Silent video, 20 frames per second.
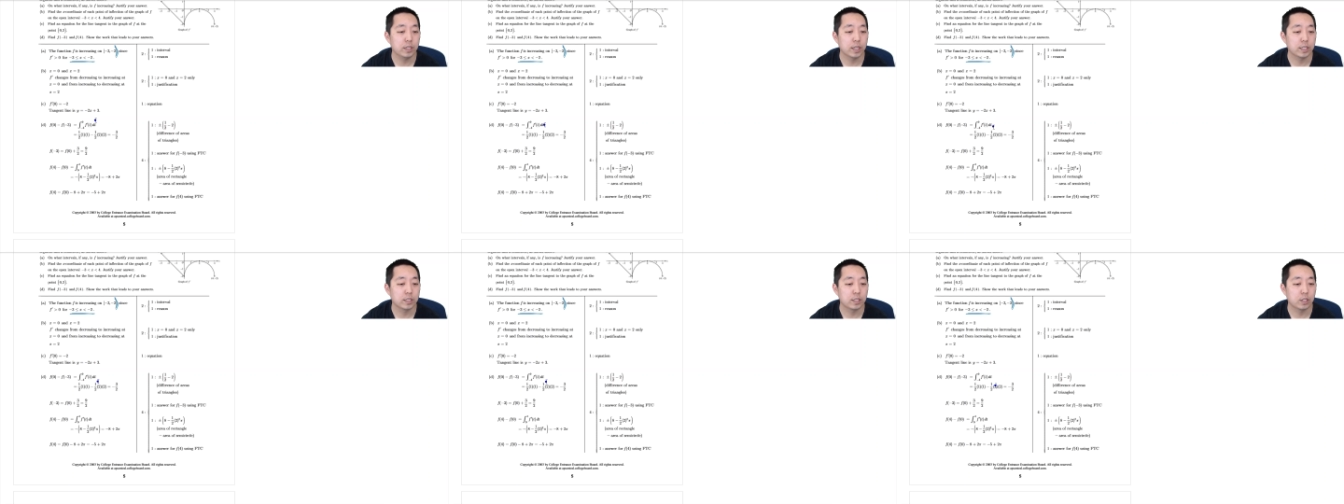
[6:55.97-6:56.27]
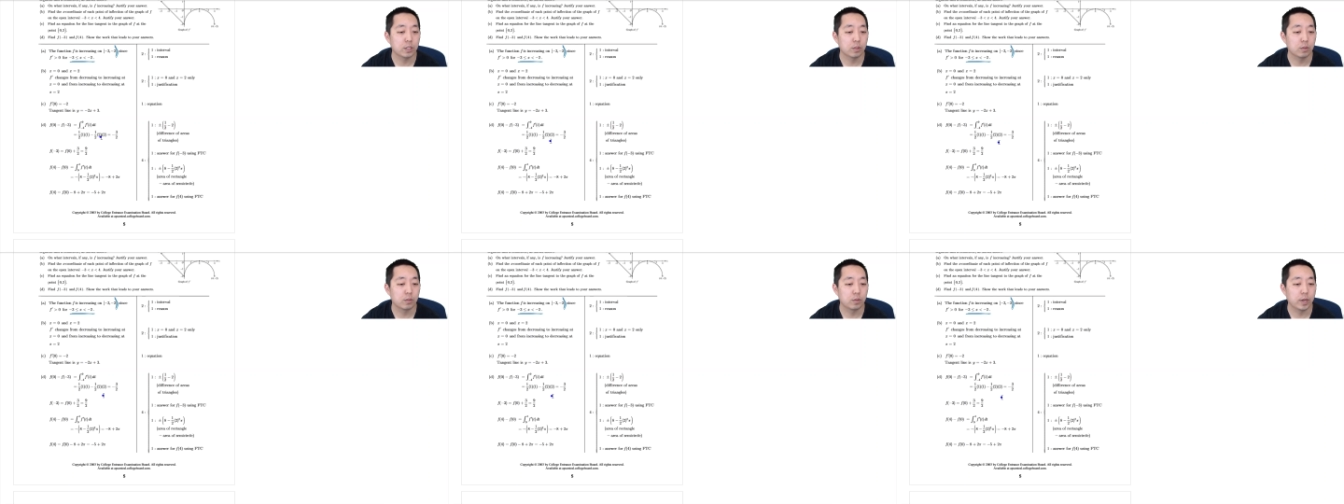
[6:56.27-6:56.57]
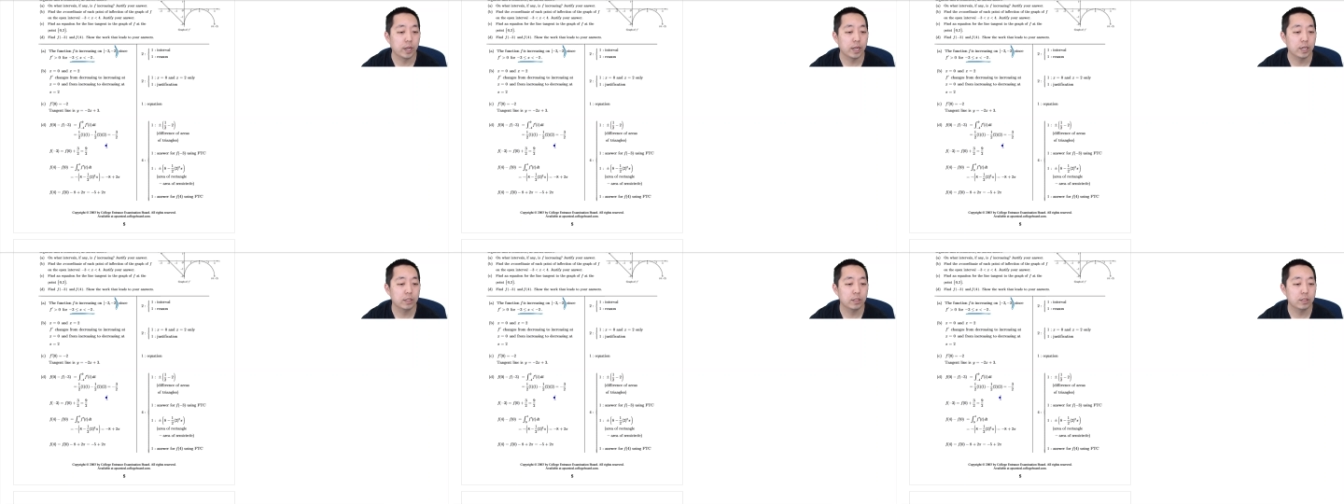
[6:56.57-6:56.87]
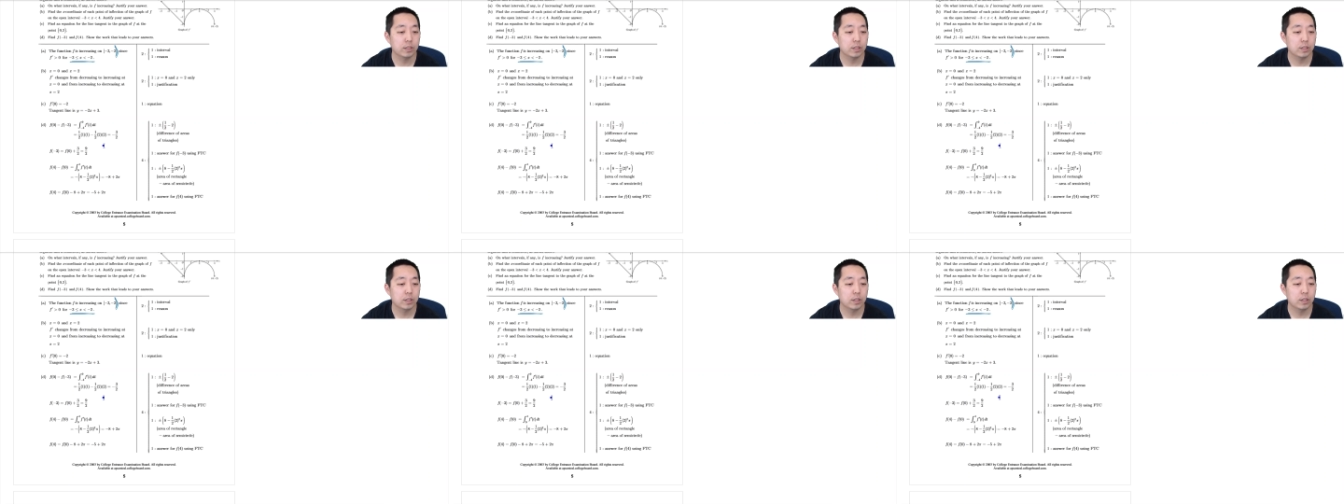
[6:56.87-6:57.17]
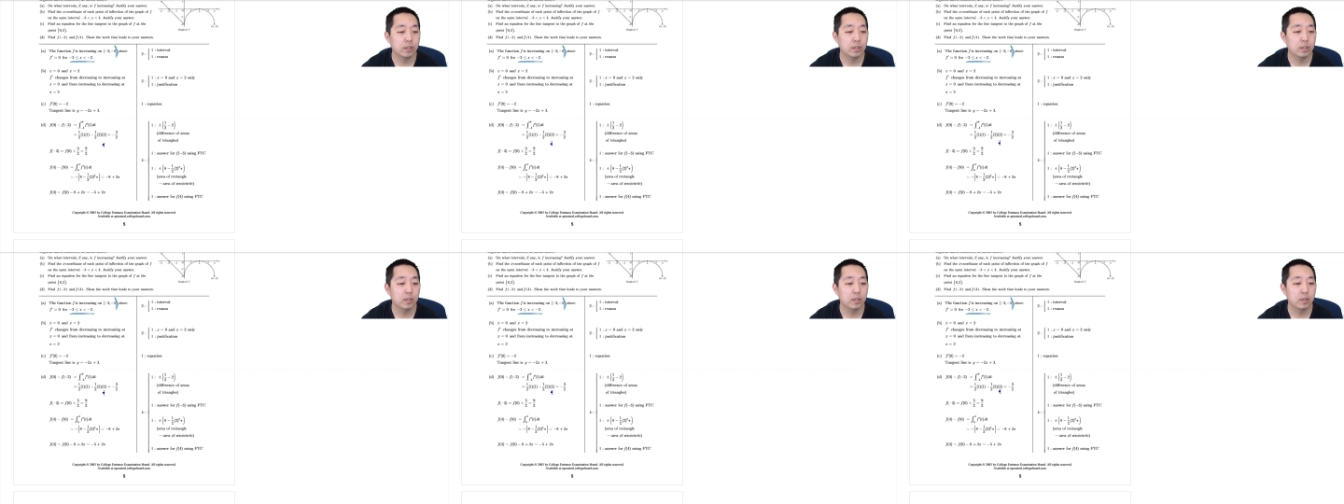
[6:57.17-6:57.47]
That's correct.
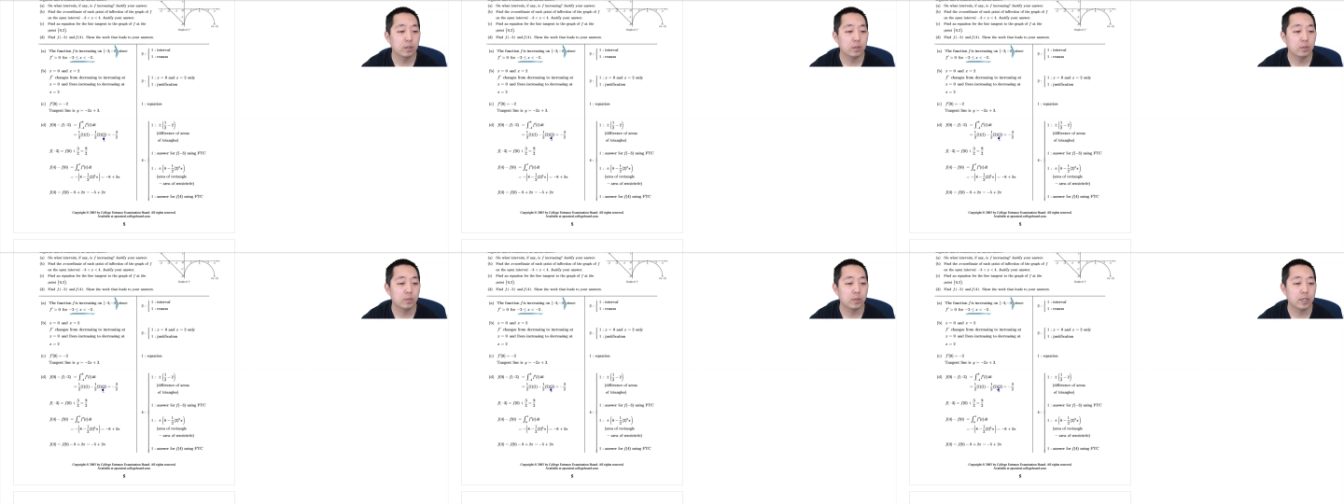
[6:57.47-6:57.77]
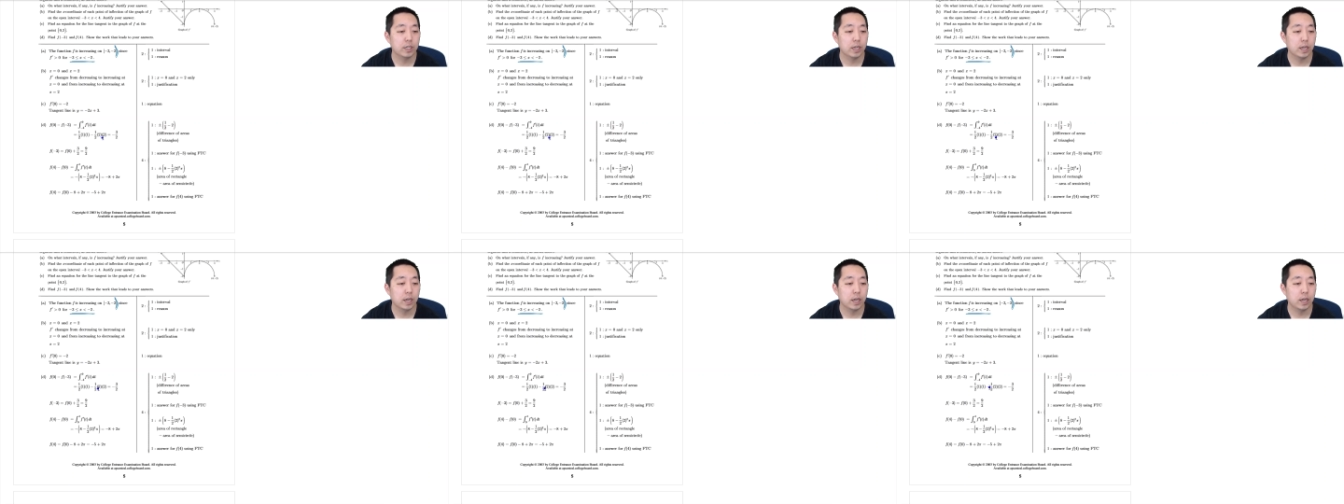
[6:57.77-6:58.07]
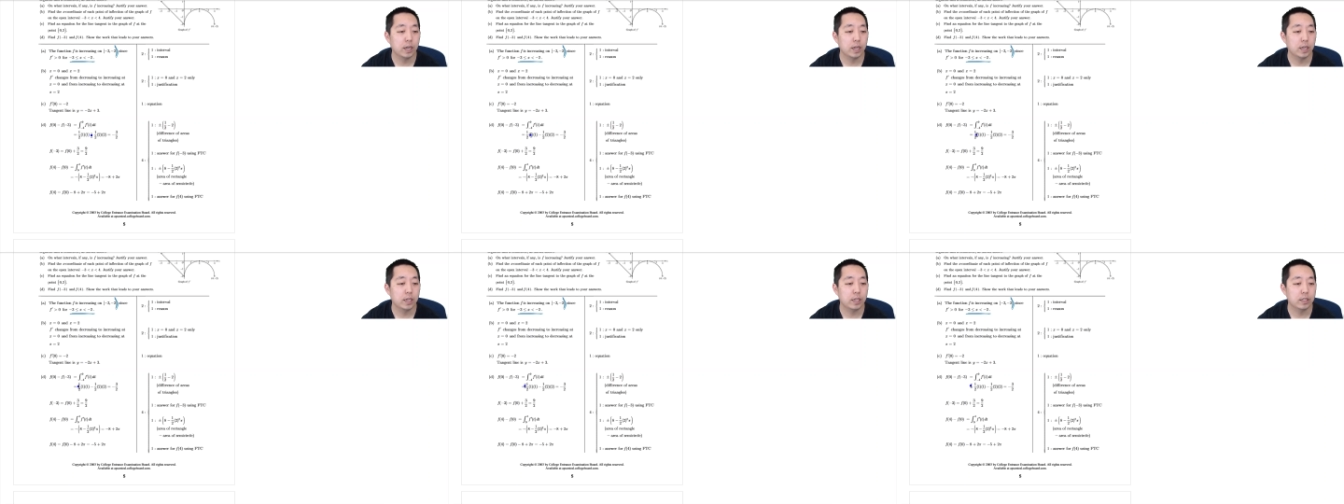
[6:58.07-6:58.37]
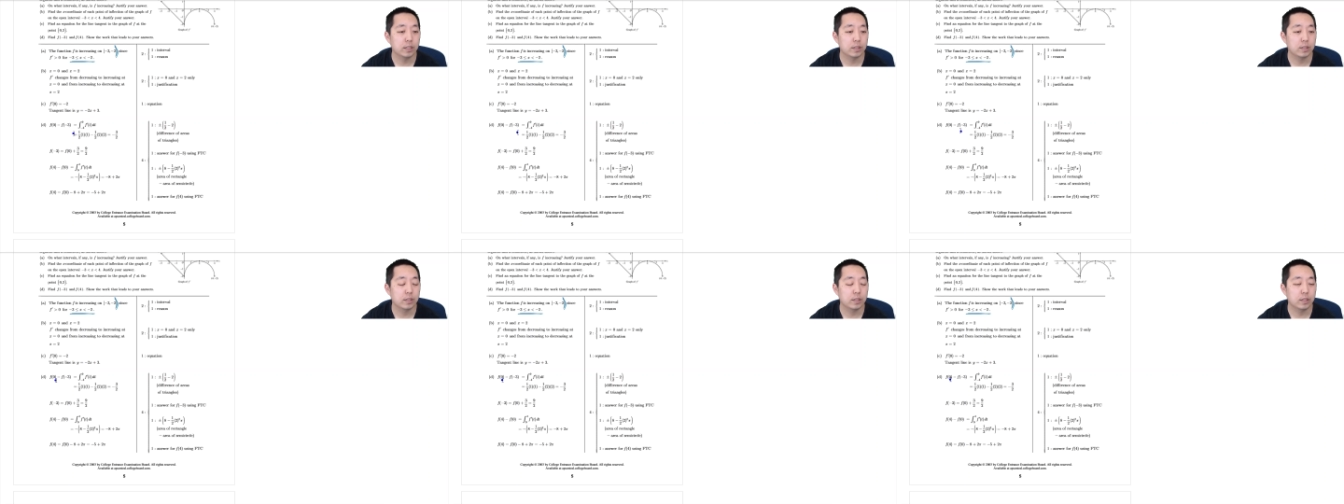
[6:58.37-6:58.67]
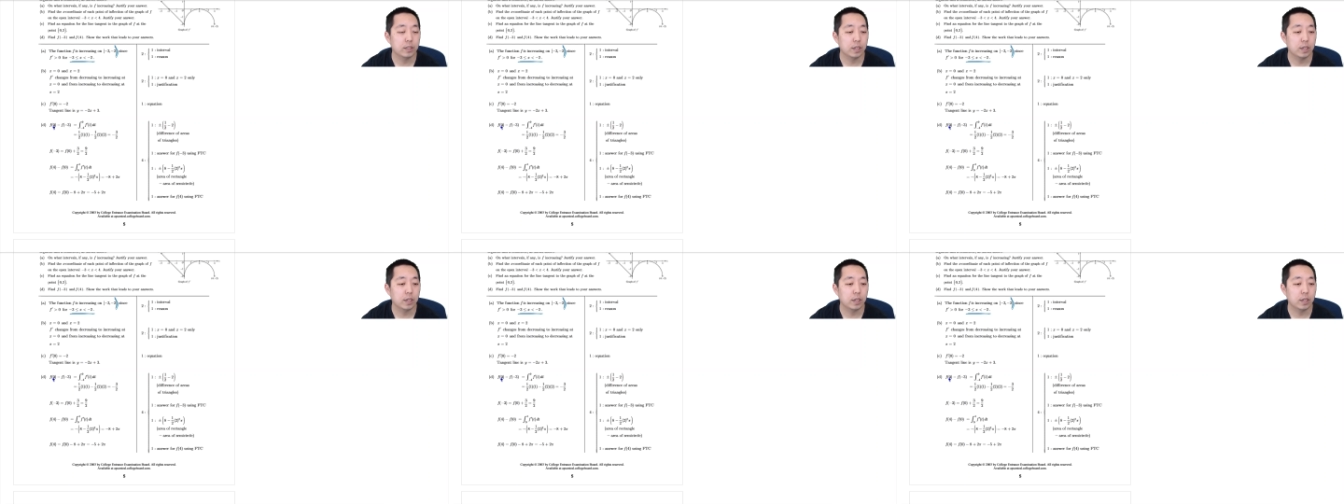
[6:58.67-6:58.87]
We got...